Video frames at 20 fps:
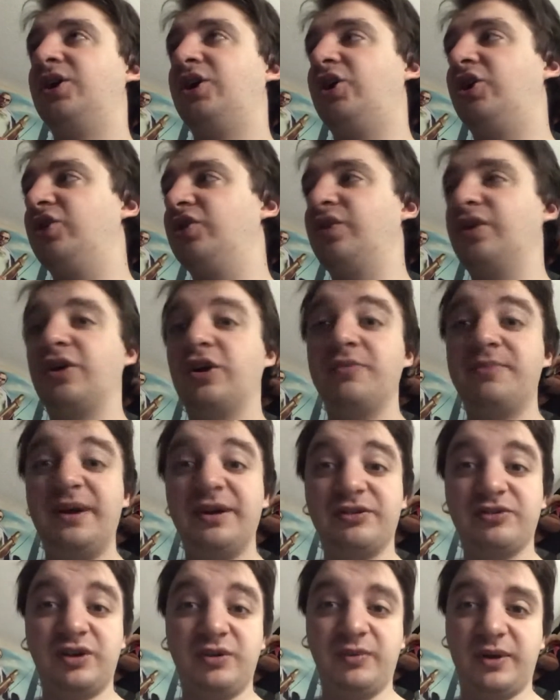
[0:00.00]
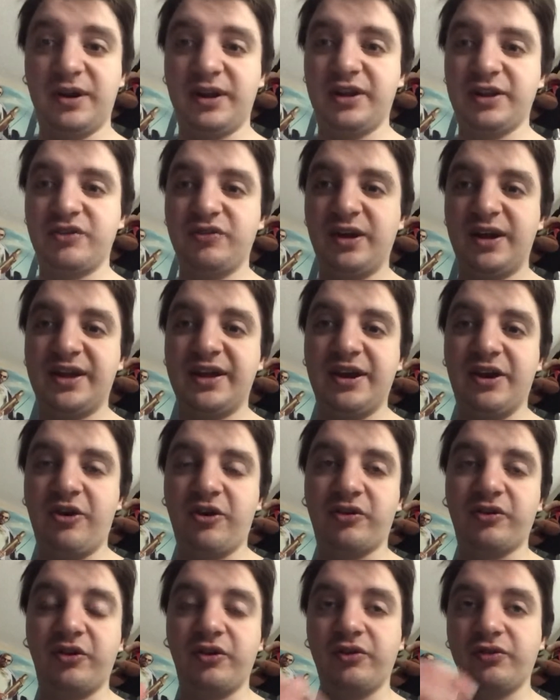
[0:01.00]
are basically one of the great
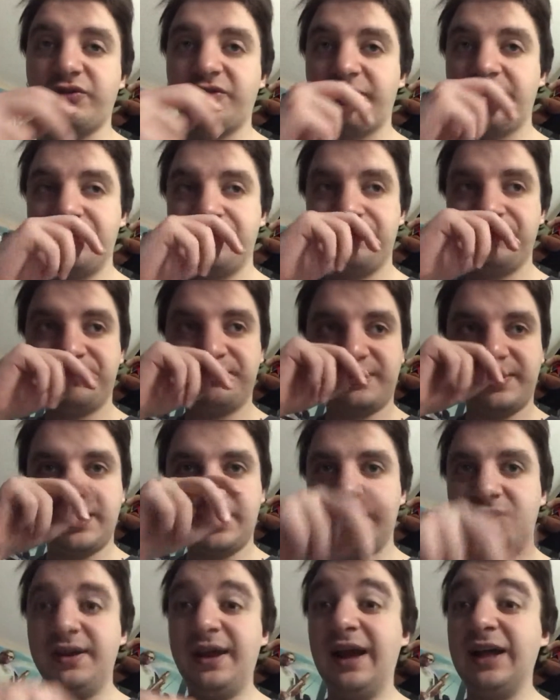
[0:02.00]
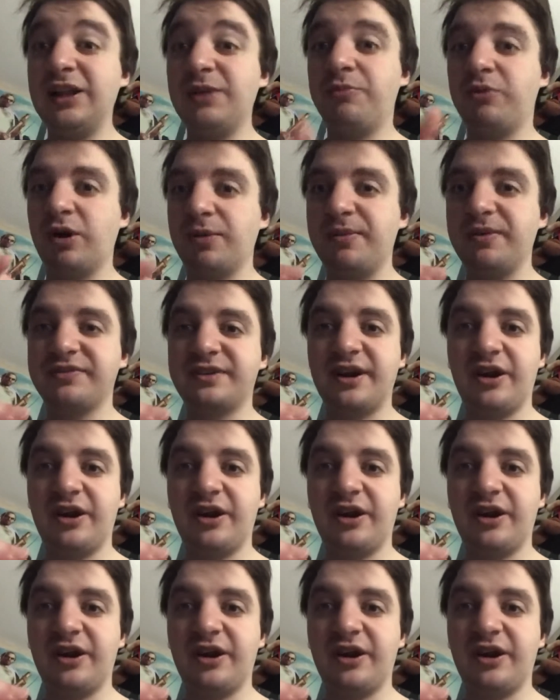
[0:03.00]
characters. Natalie Portman's